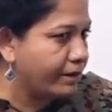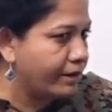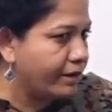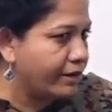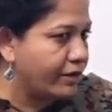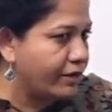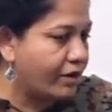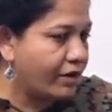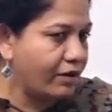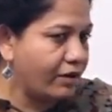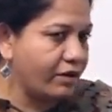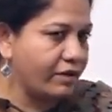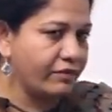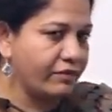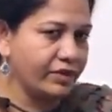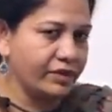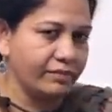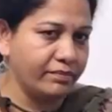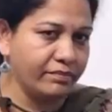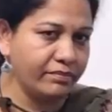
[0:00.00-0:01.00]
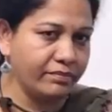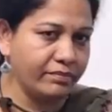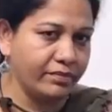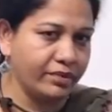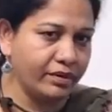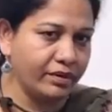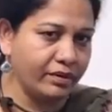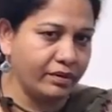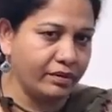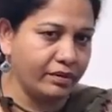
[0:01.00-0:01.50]
You know, along with, mm,
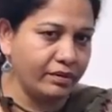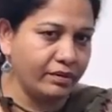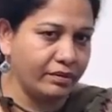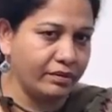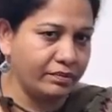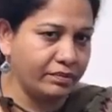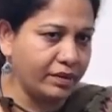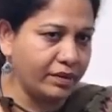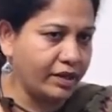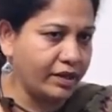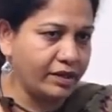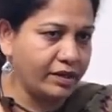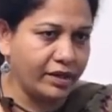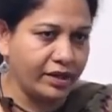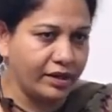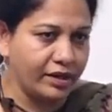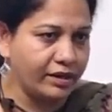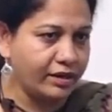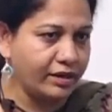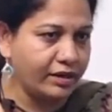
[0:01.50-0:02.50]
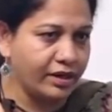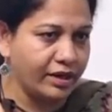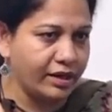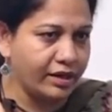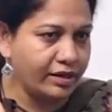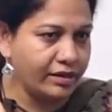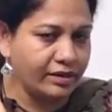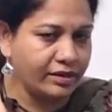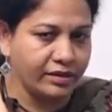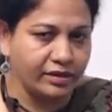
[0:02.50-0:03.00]
uh, and, and,
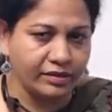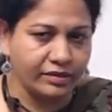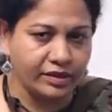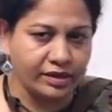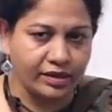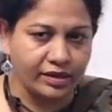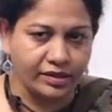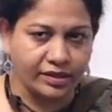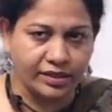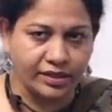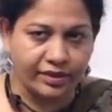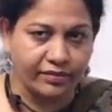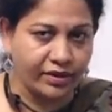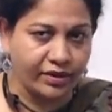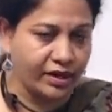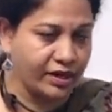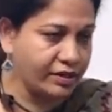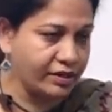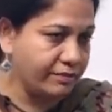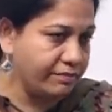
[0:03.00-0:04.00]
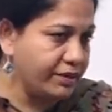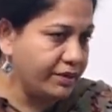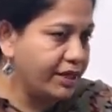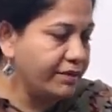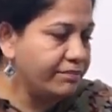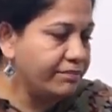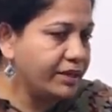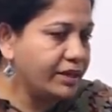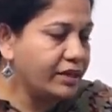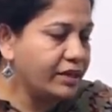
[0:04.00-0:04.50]
and uh, there are several other
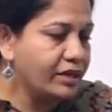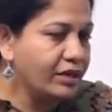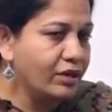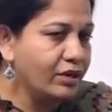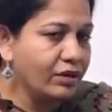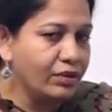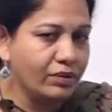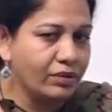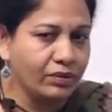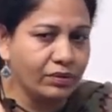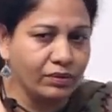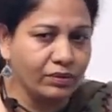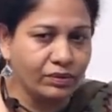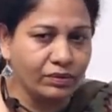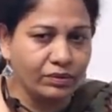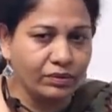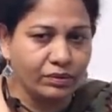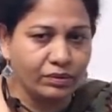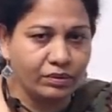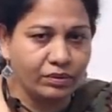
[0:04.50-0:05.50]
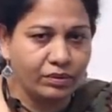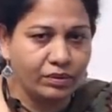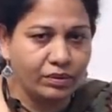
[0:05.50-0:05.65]
people who